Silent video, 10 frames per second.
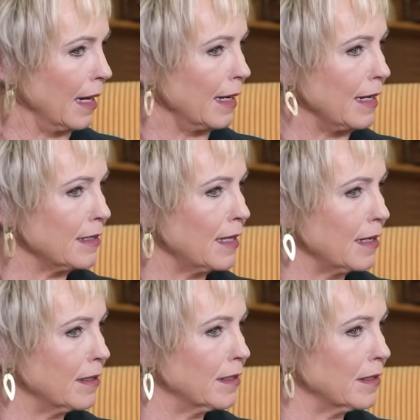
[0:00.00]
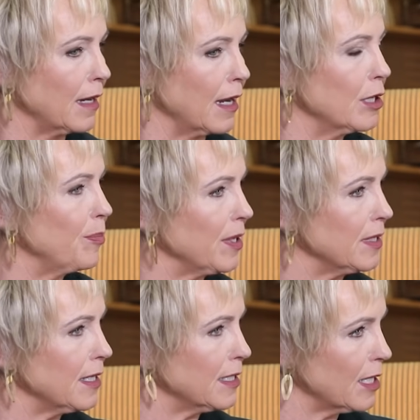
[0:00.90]
I guess that
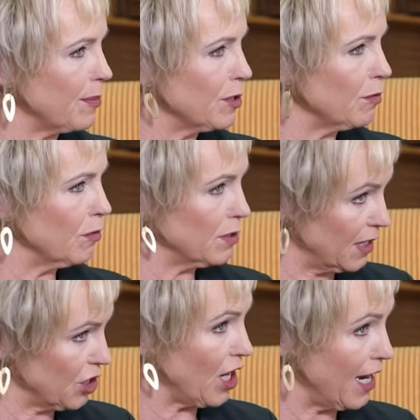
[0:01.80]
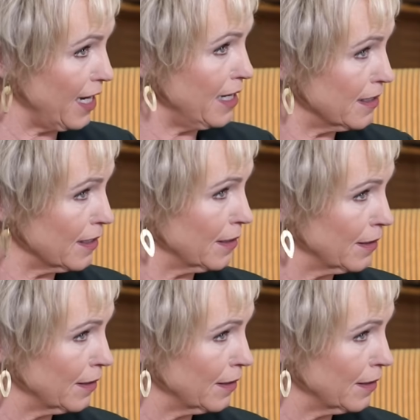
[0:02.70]
underpins his step towards the Chinese?